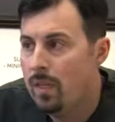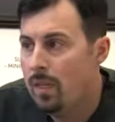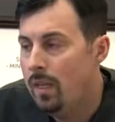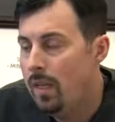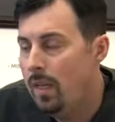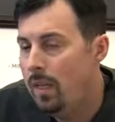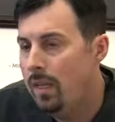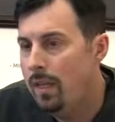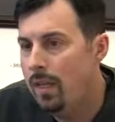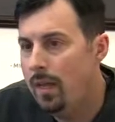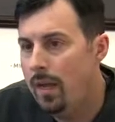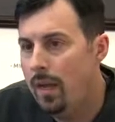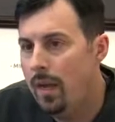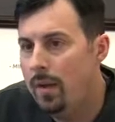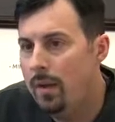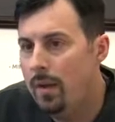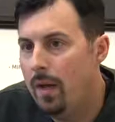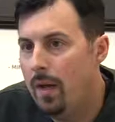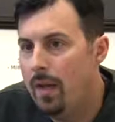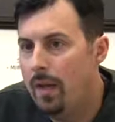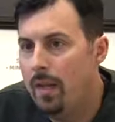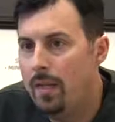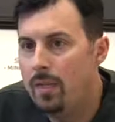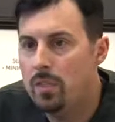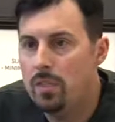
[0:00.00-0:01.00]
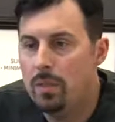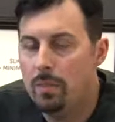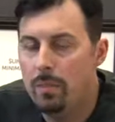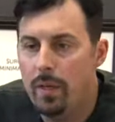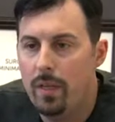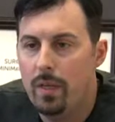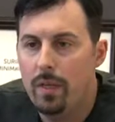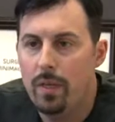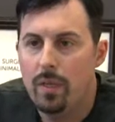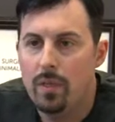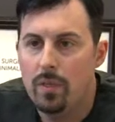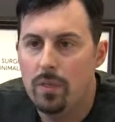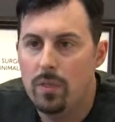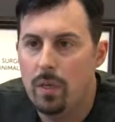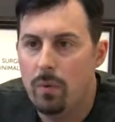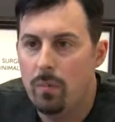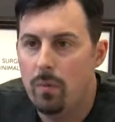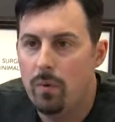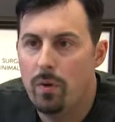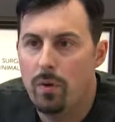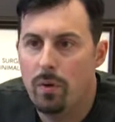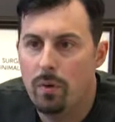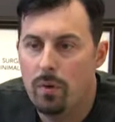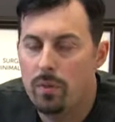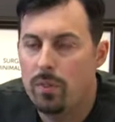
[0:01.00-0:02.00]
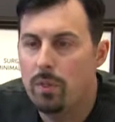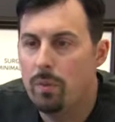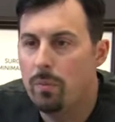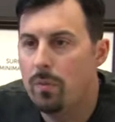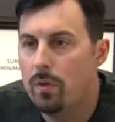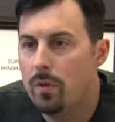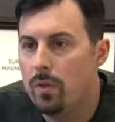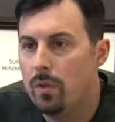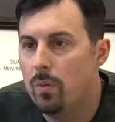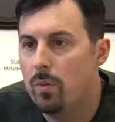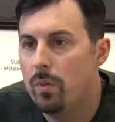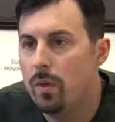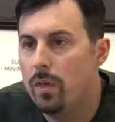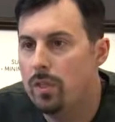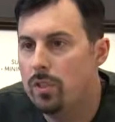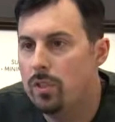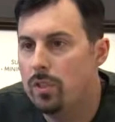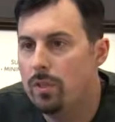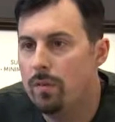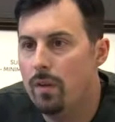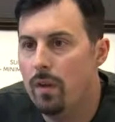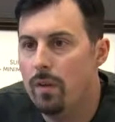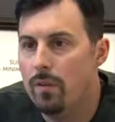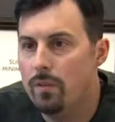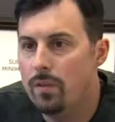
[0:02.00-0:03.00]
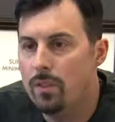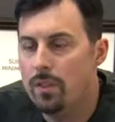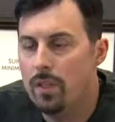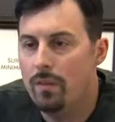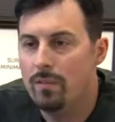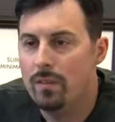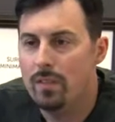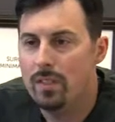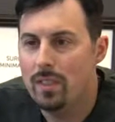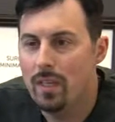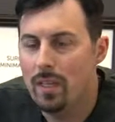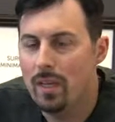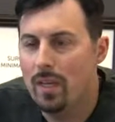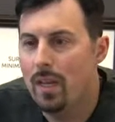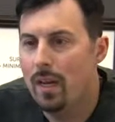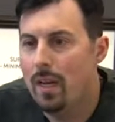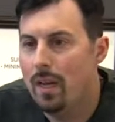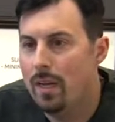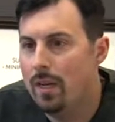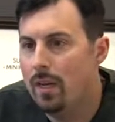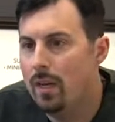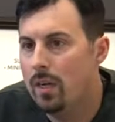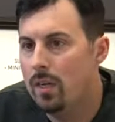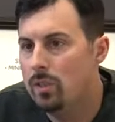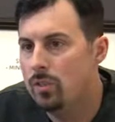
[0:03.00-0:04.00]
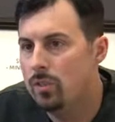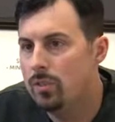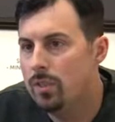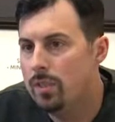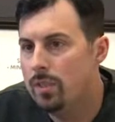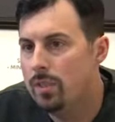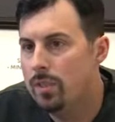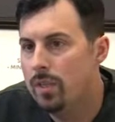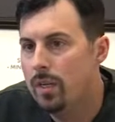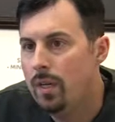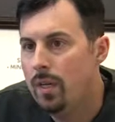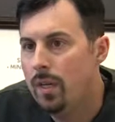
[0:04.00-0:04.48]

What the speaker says: I'd estimate somewhere in the range of 700 to 900,